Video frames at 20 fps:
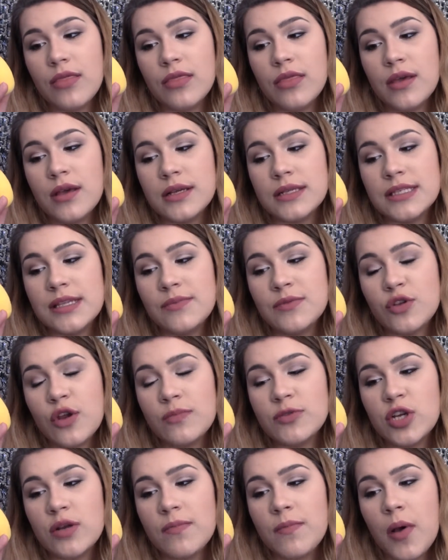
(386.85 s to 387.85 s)
The
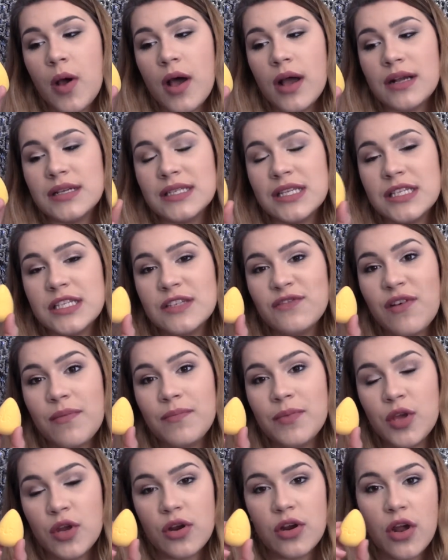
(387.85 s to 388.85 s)
subscription box. This is
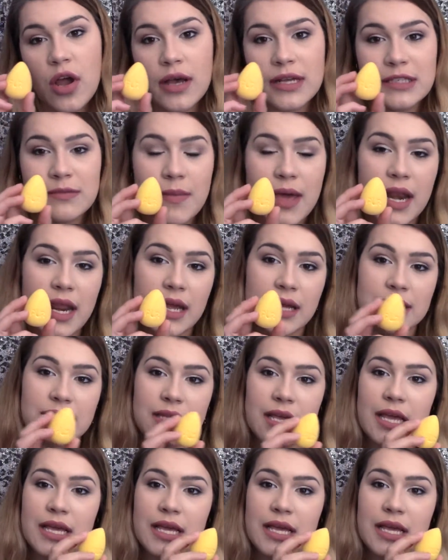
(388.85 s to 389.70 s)
from Pure Cosmetics.